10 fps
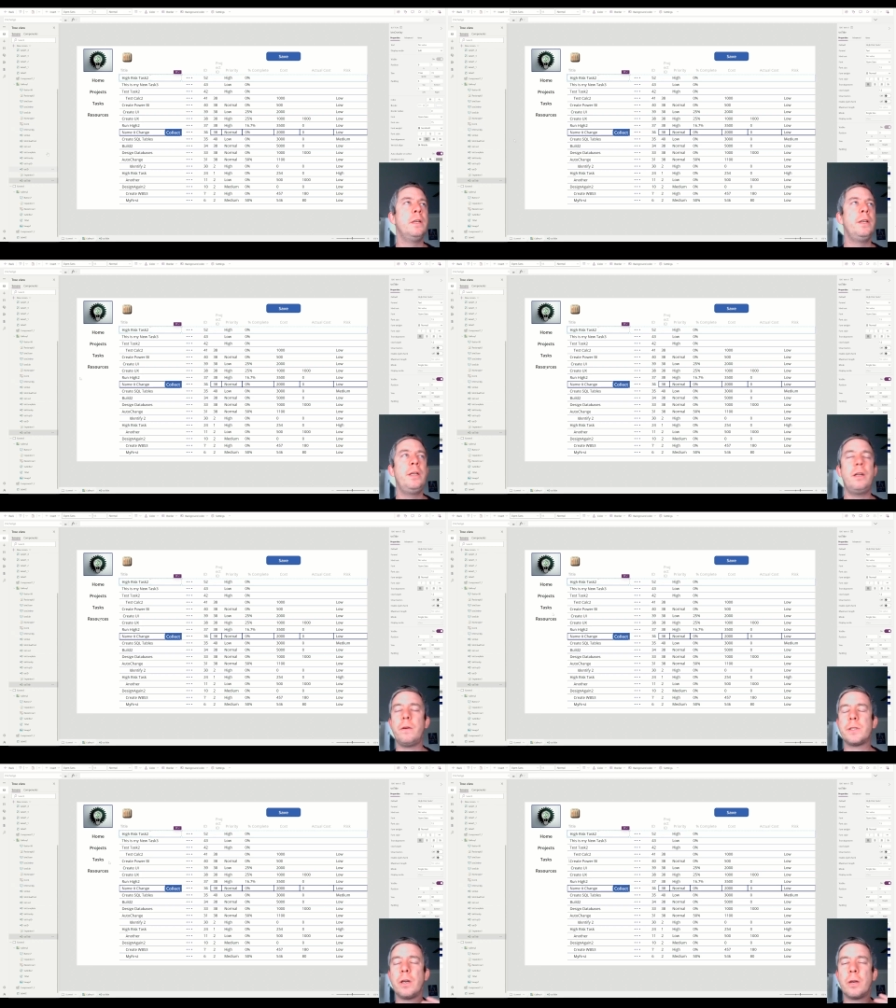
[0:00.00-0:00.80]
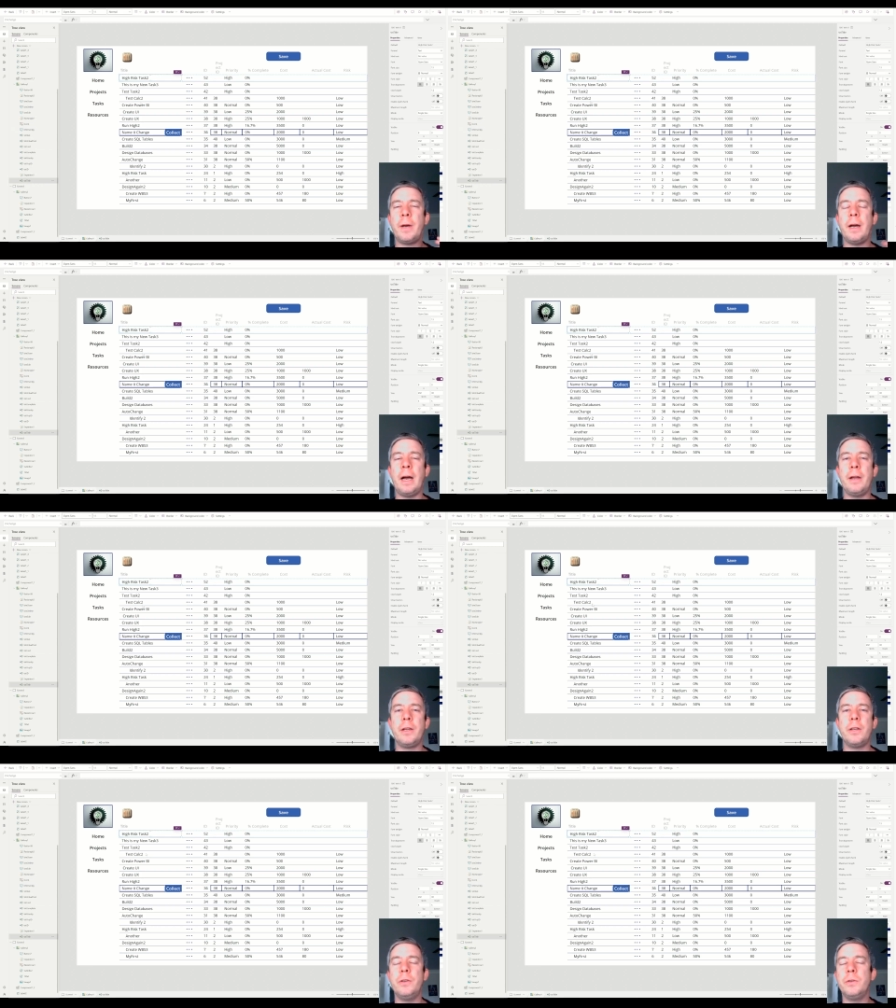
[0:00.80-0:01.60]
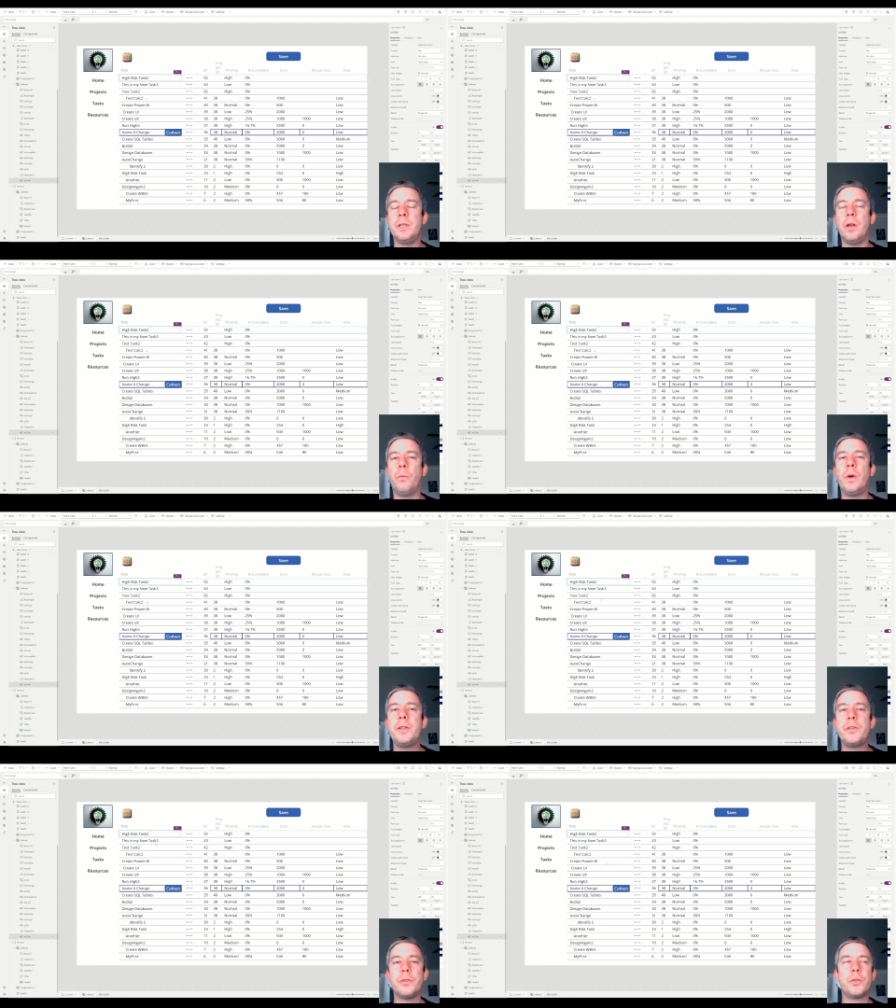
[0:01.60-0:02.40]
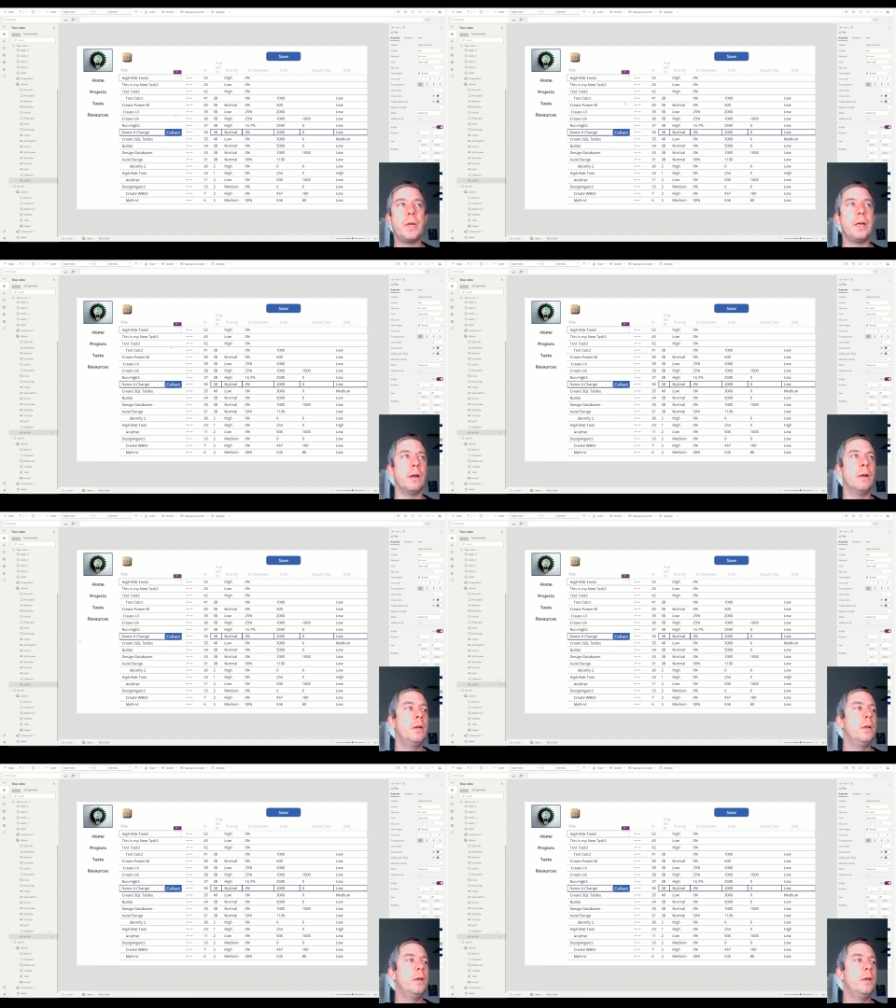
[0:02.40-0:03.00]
you know, I was talking about how you could use, you know, what is your trigger?